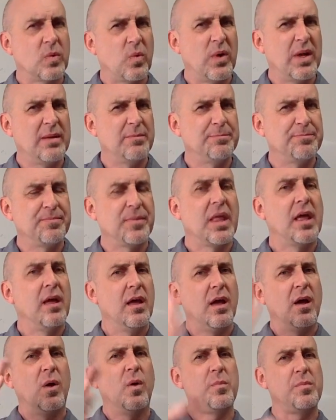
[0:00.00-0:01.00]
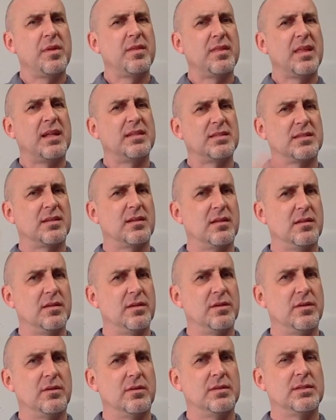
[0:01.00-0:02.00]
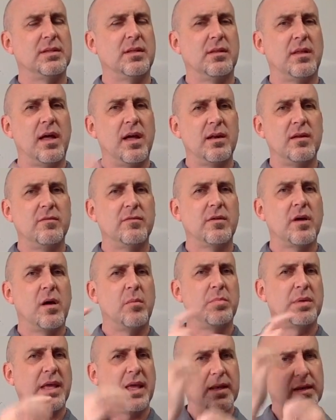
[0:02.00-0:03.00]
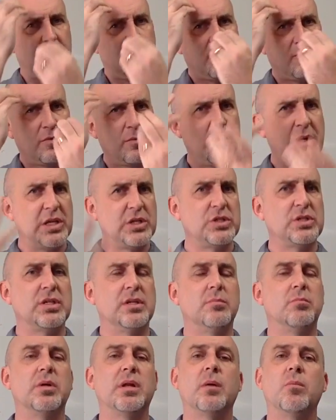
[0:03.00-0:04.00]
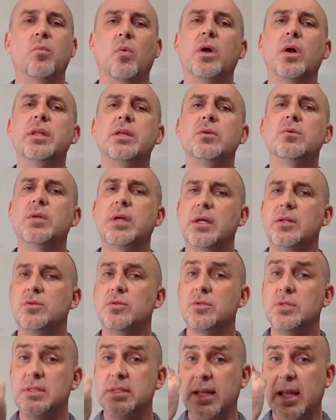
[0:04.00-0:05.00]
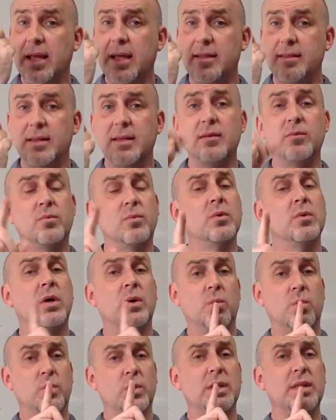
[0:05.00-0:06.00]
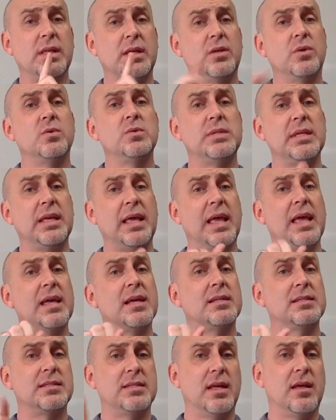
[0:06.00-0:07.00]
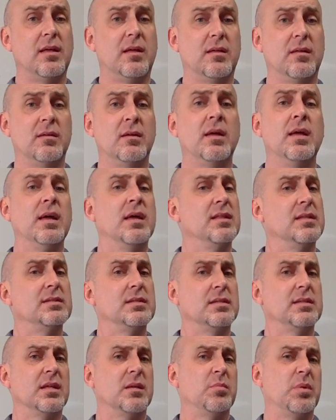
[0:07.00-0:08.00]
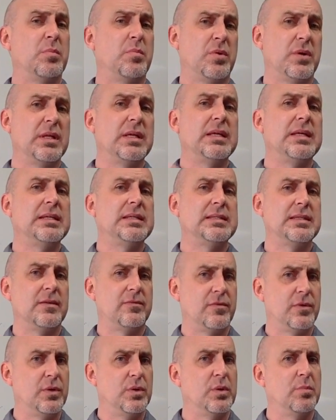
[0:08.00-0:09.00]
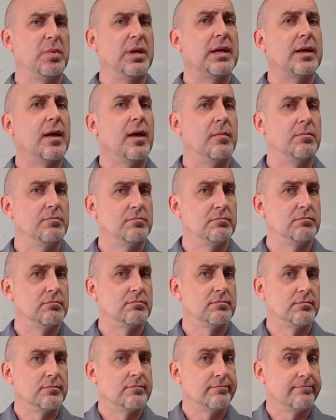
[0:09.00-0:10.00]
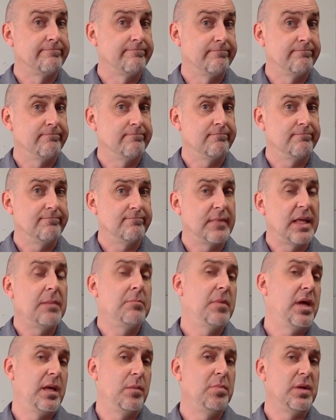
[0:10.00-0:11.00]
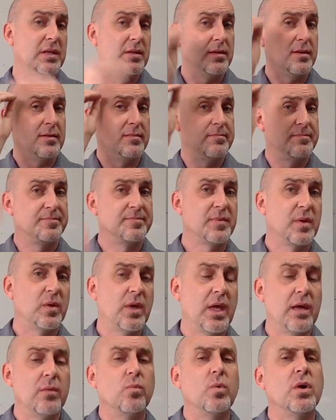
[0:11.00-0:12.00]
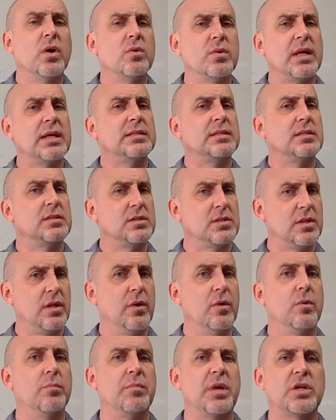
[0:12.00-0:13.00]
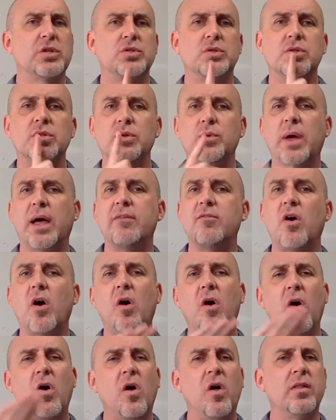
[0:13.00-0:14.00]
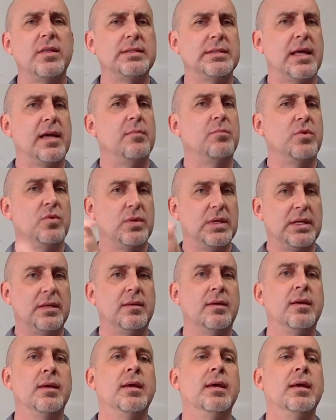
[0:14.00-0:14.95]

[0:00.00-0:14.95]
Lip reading: Right? Hope that that's clear. It's a lot of complicated information, but I'm wanting you to understand that really using ASL, this is going to be pretty easy for you to pick up, in my opinion. Okay, we'll go nice and slow. Make sure that you have all the time you need.